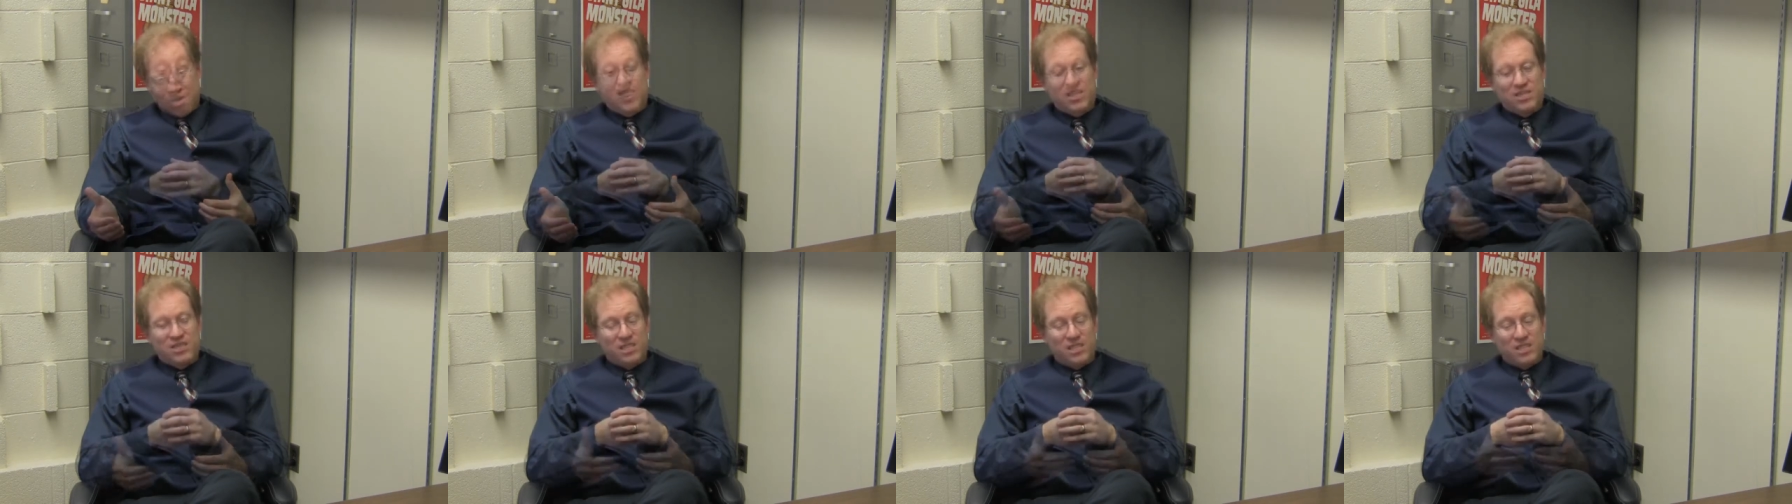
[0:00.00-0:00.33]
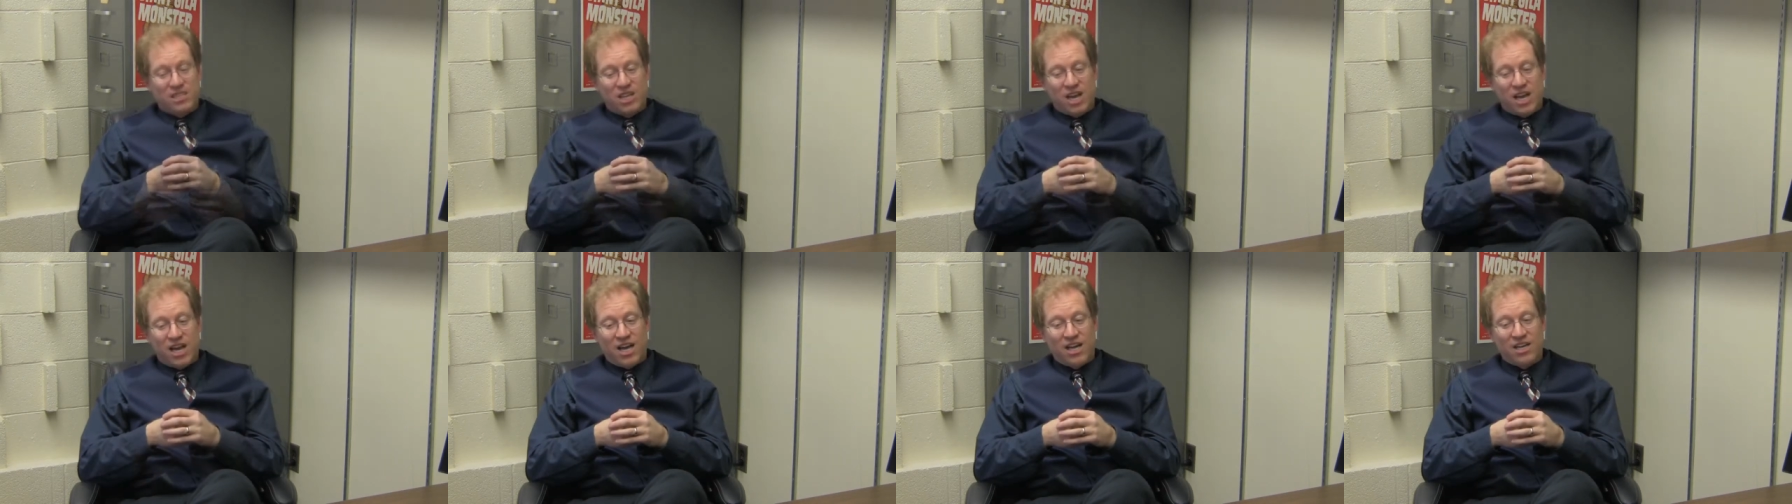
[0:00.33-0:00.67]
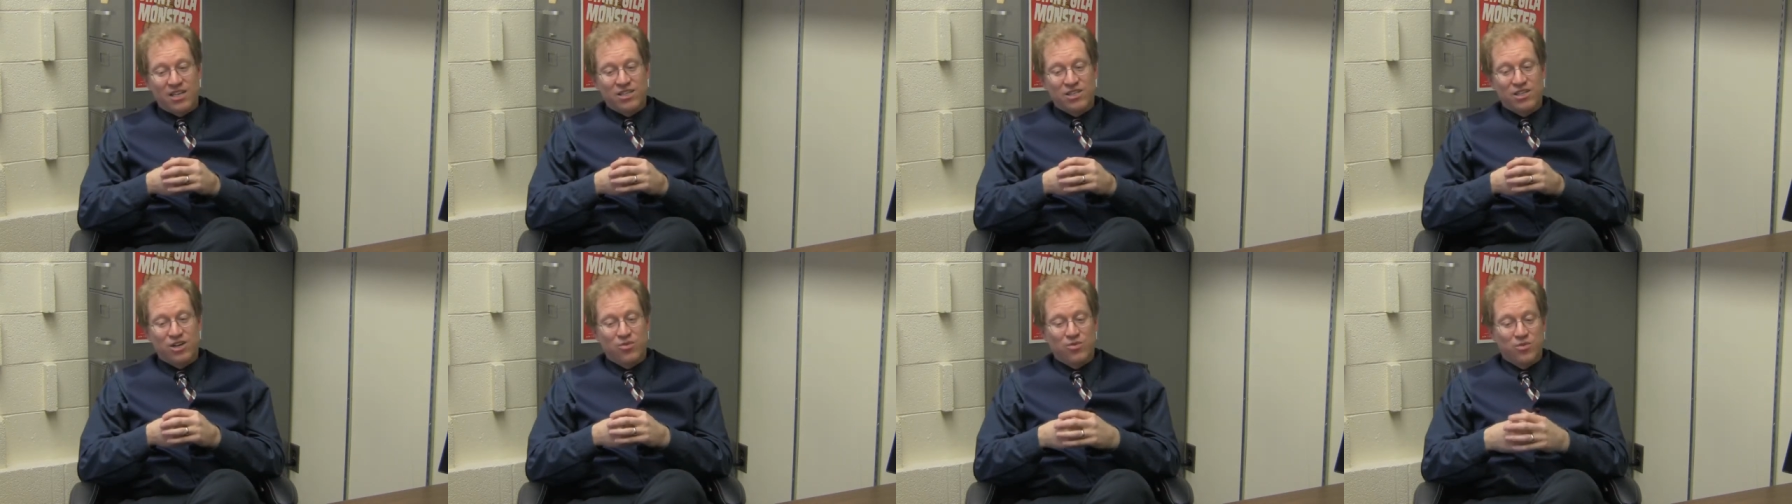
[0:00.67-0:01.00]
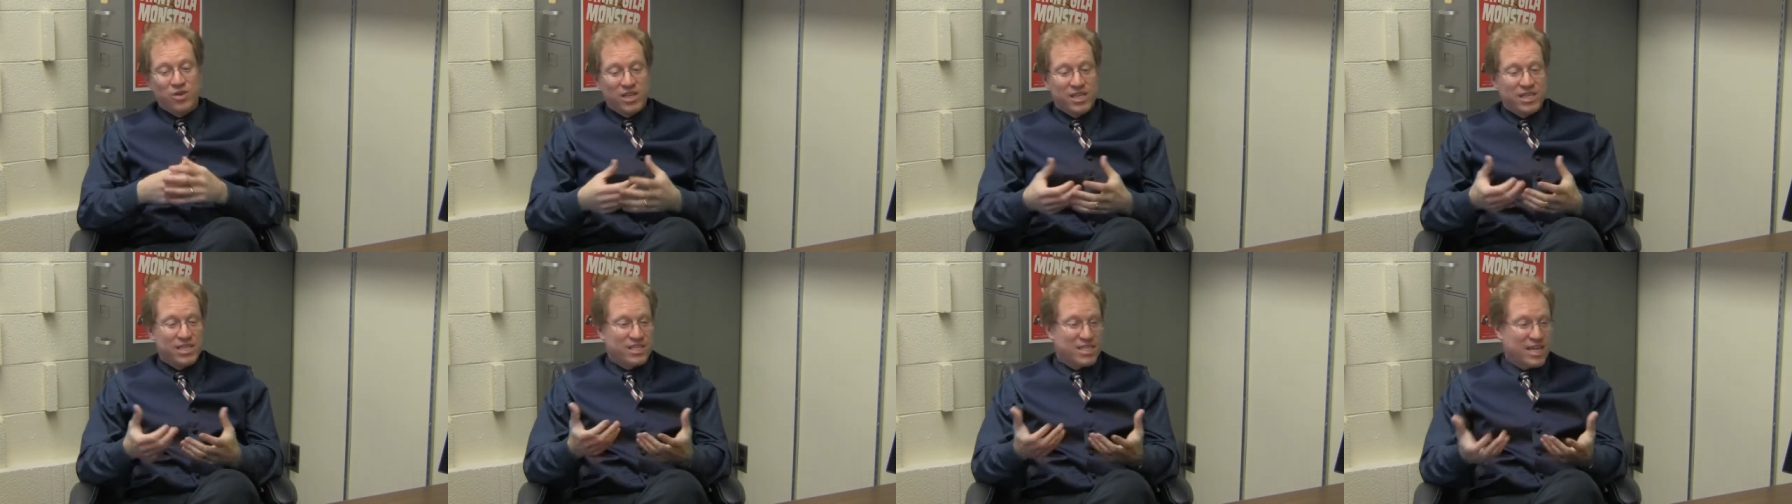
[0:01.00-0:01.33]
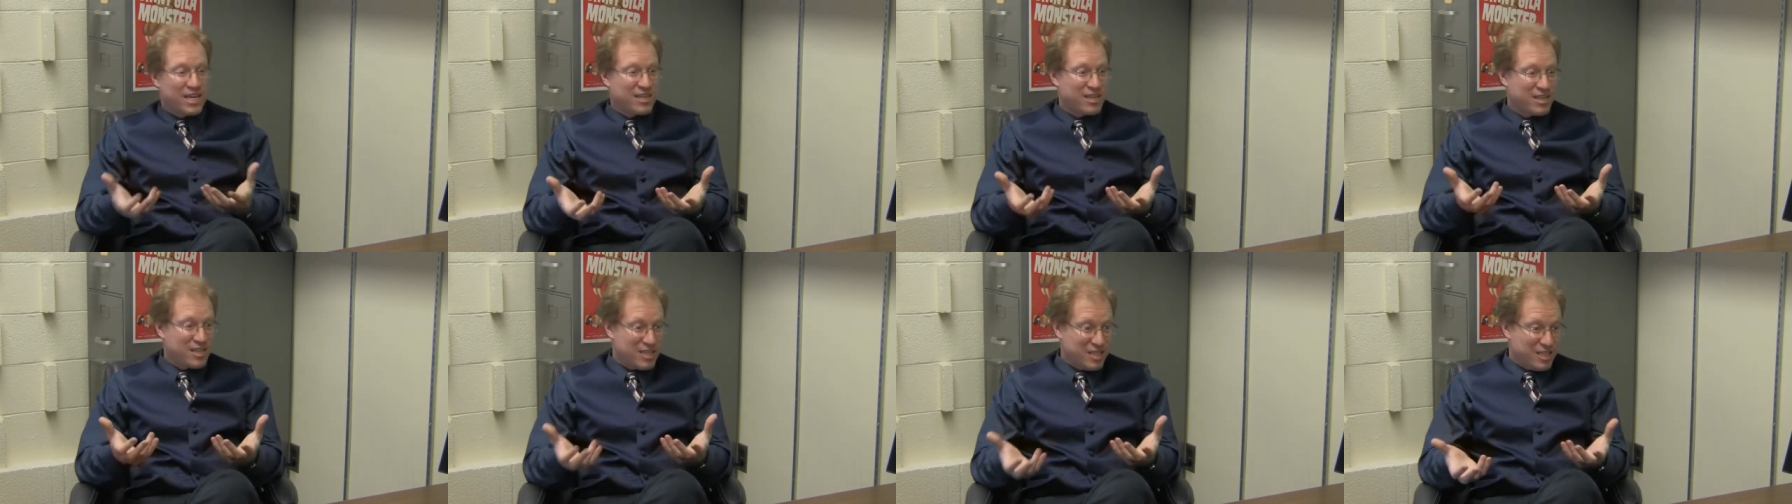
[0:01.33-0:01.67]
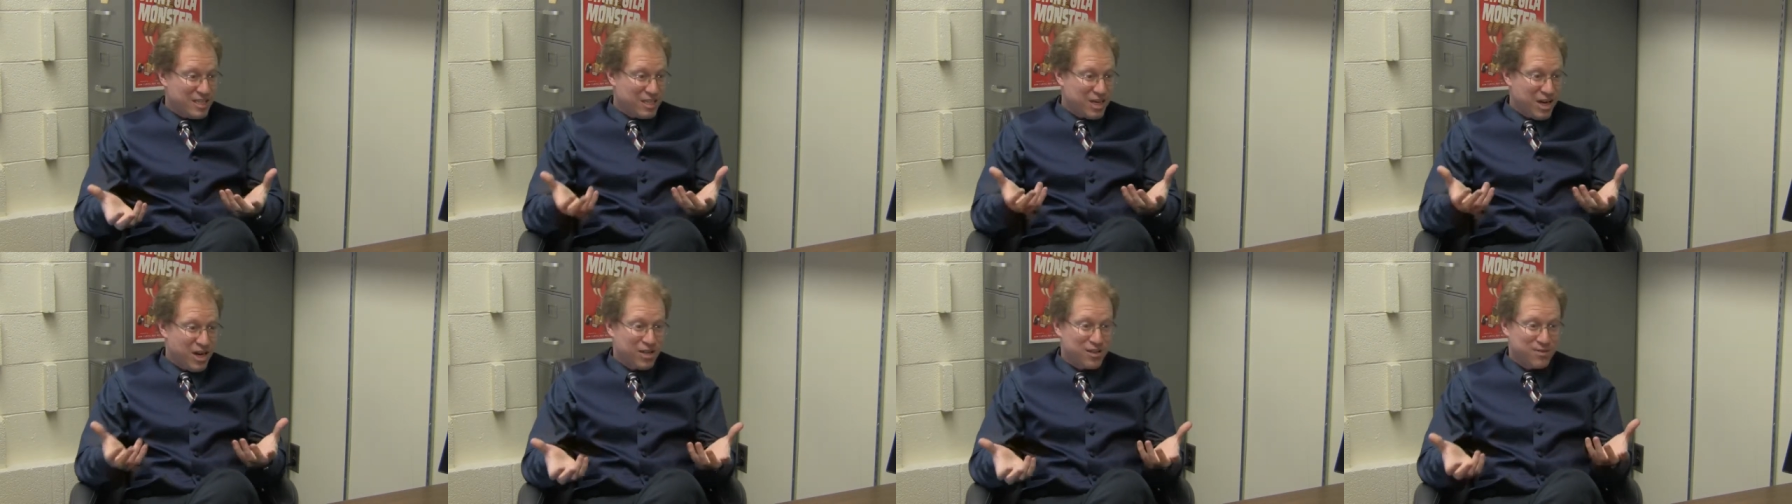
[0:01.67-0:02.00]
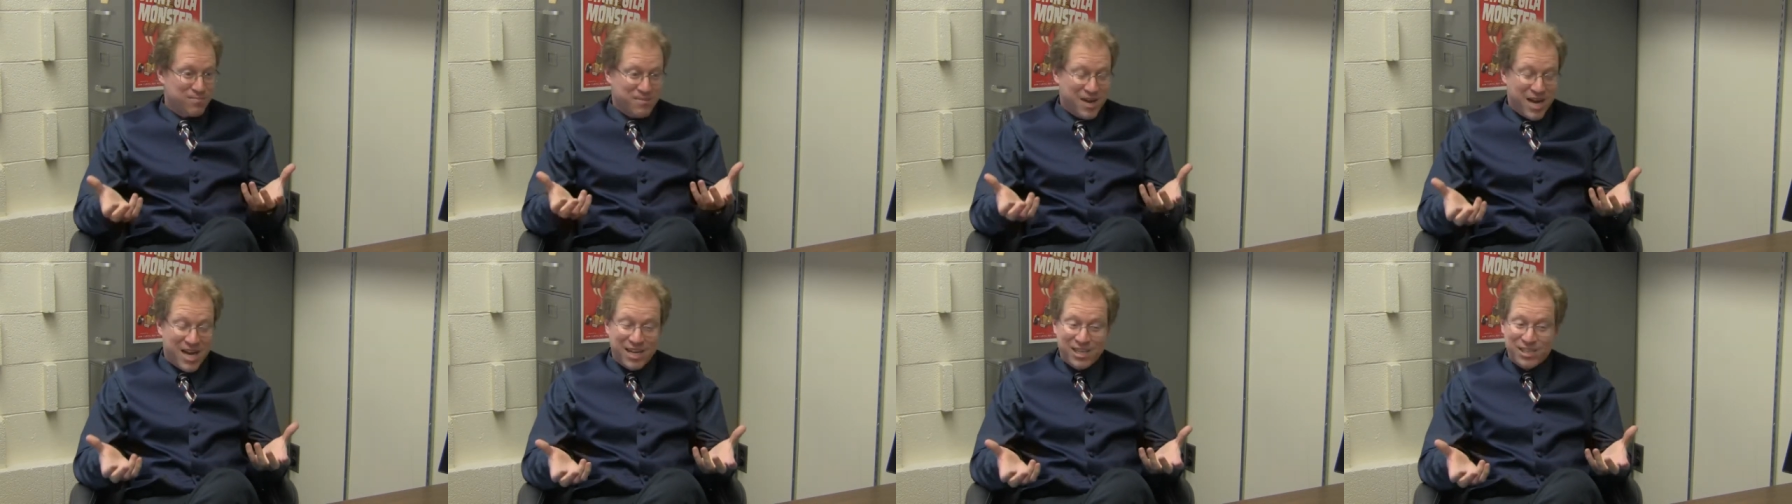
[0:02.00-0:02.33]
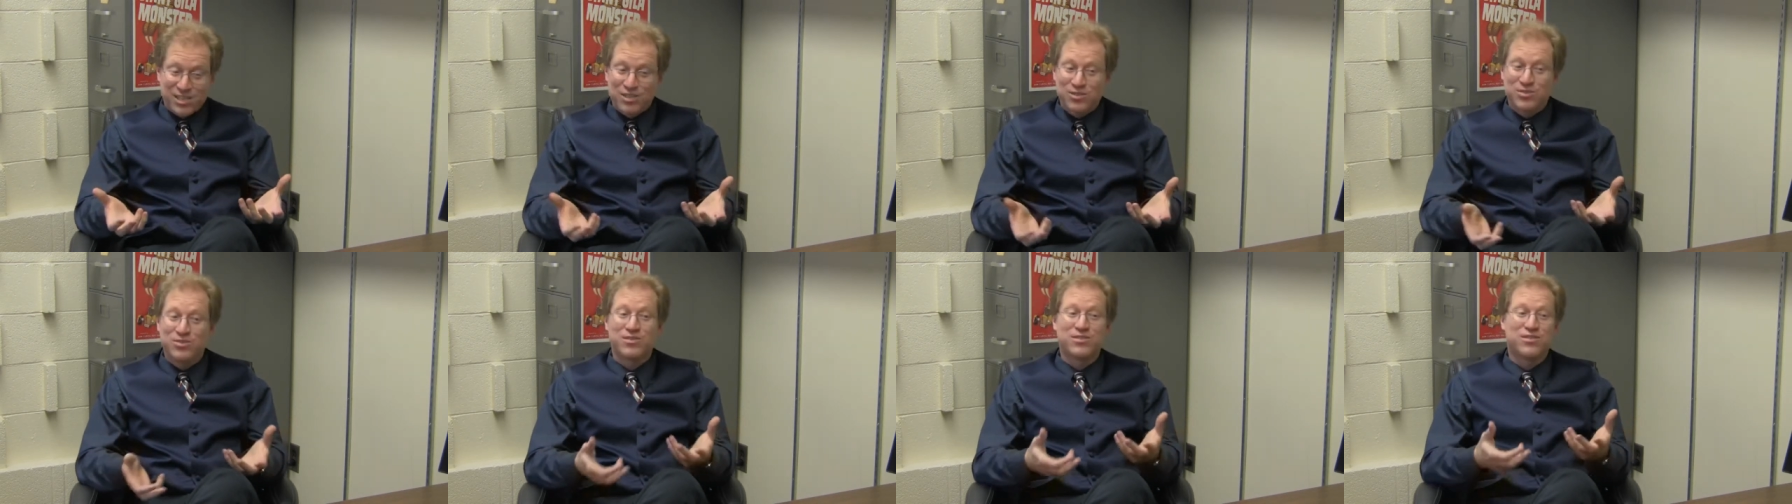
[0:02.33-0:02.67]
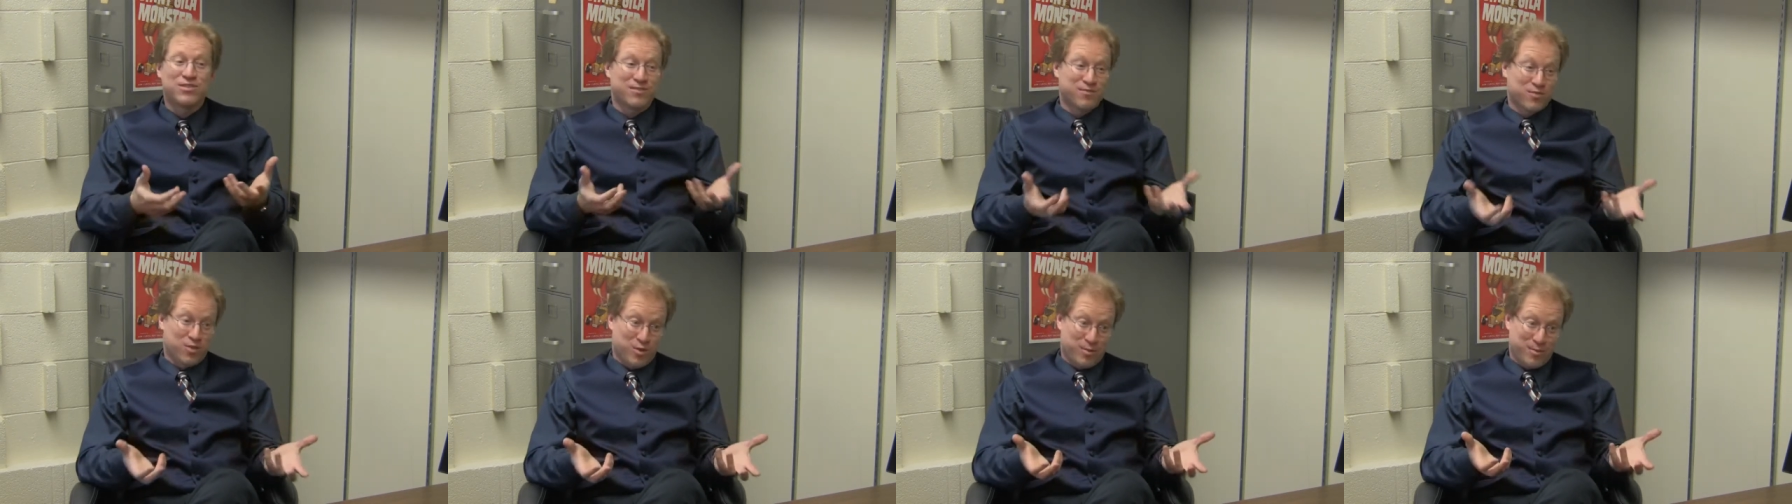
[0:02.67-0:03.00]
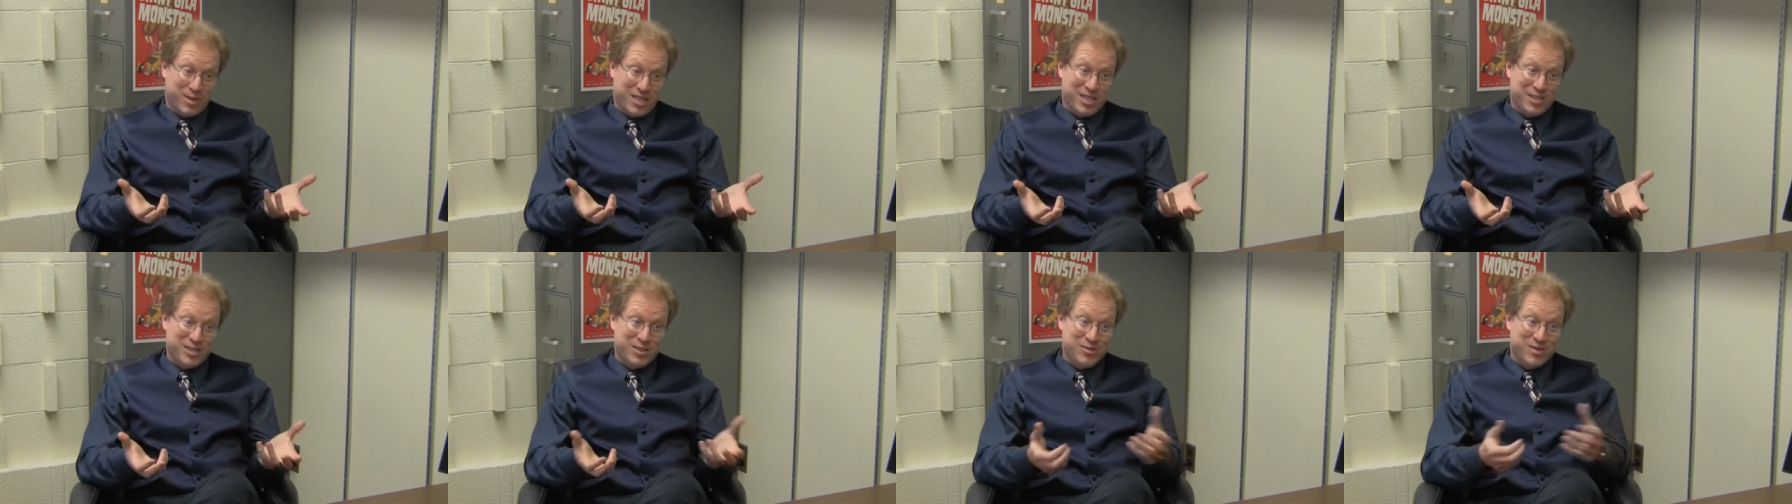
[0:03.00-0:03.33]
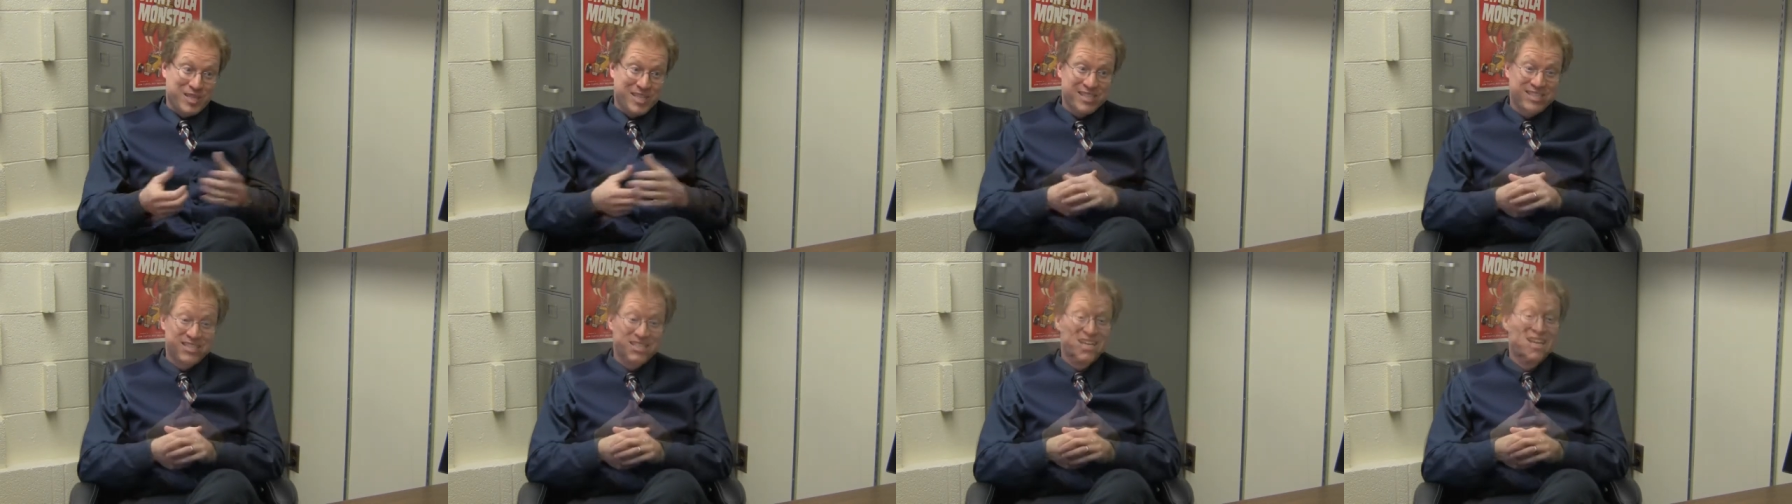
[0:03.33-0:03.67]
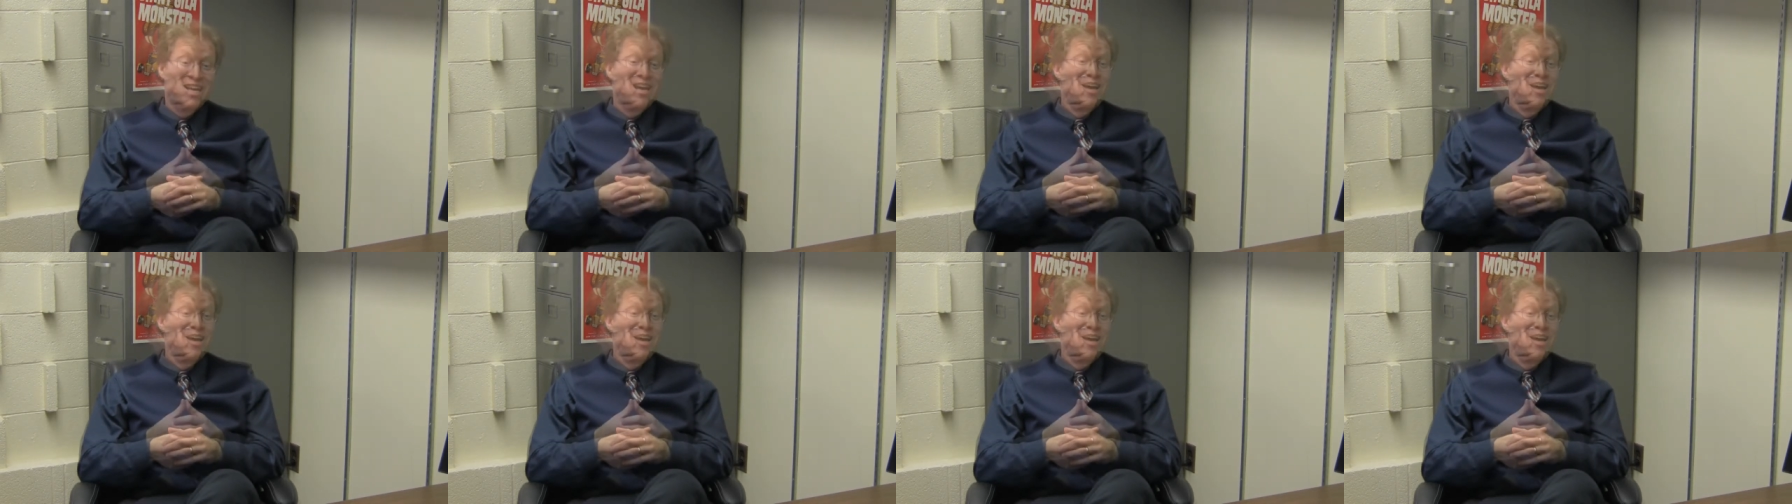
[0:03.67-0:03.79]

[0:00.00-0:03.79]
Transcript: You don't really technically call them molecules; they're formula units.